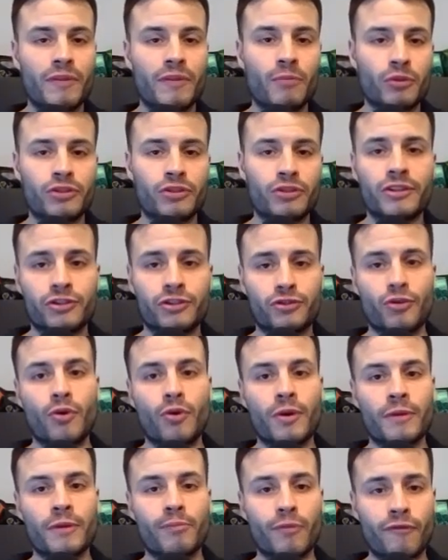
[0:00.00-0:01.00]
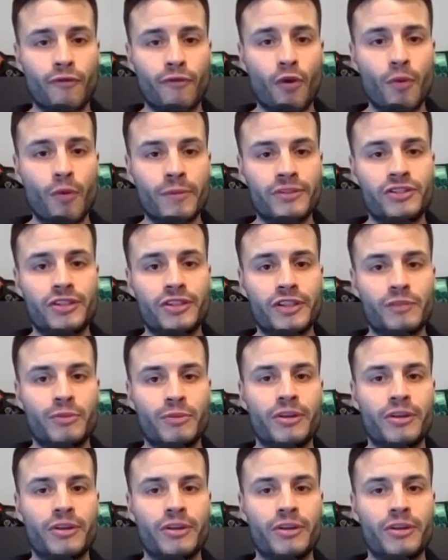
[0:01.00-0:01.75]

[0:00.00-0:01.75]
of the most historic performances